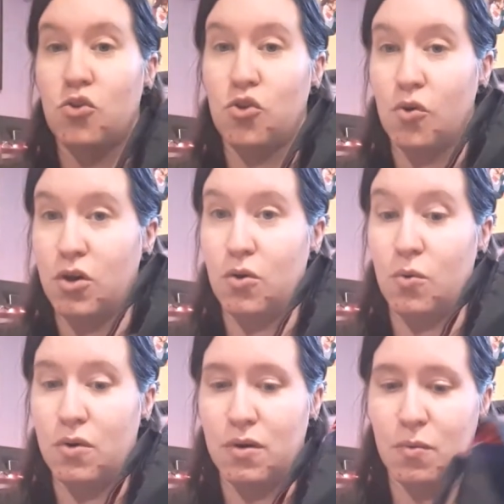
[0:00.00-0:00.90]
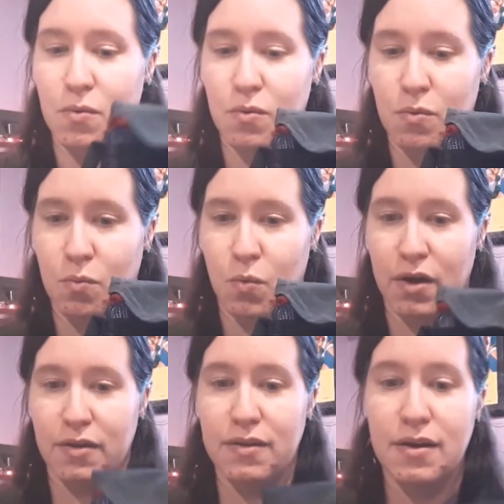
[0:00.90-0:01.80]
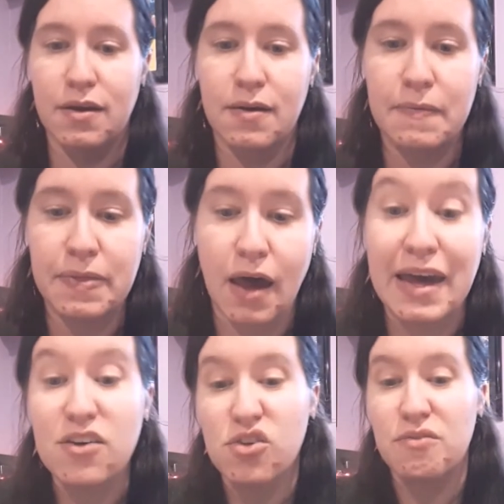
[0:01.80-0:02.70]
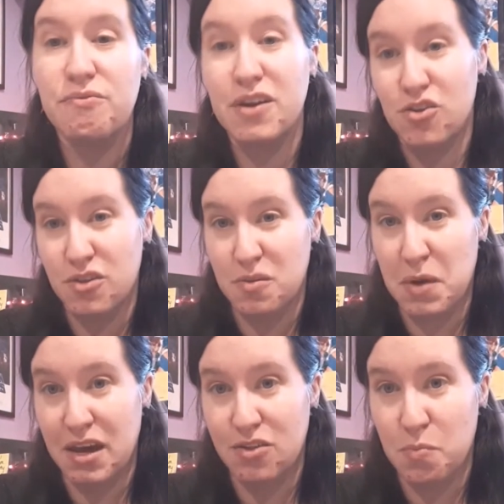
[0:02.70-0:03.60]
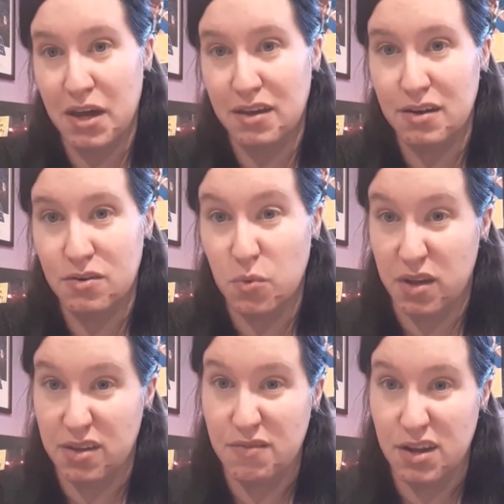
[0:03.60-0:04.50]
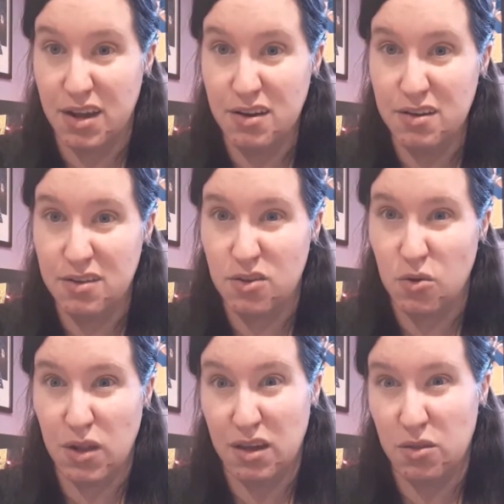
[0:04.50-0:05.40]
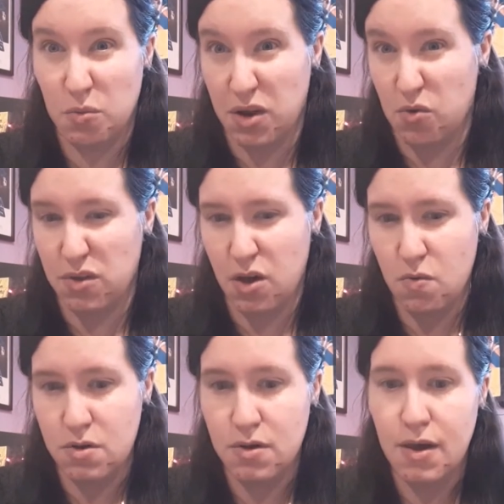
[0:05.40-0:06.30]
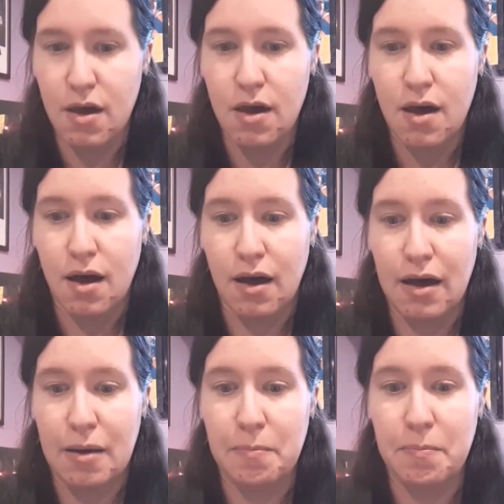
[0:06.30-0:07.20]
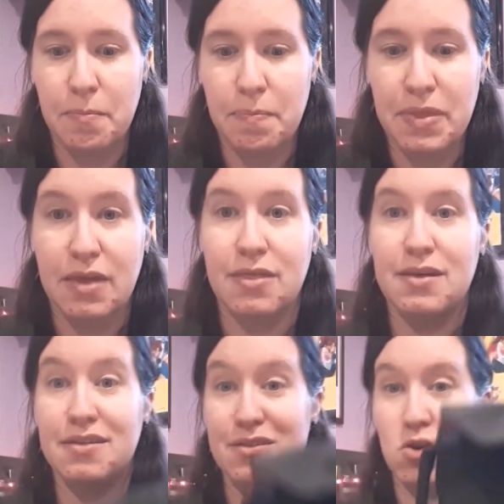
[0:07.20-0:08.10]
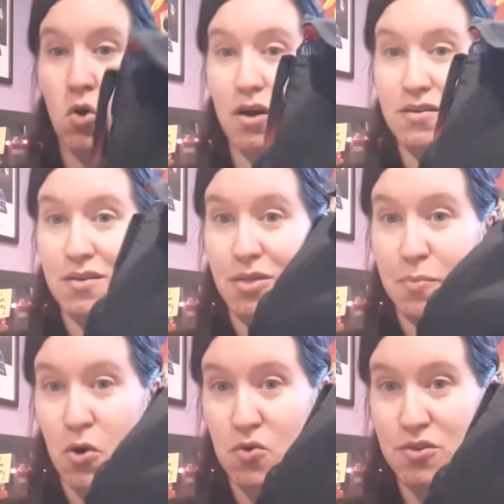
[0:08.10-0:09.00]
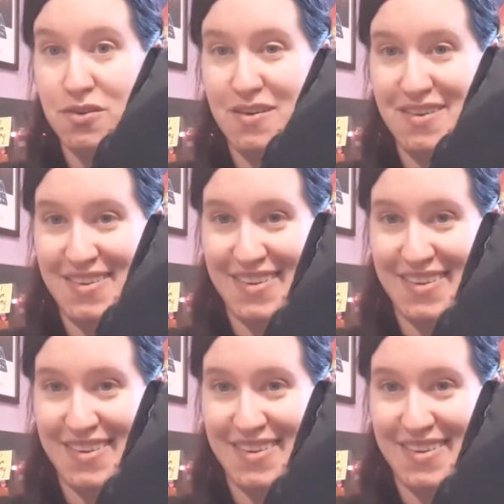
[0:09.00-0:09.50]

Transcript: show you, well, I actually finished this page back in 2017, so like three years ago. Um, this is not the purse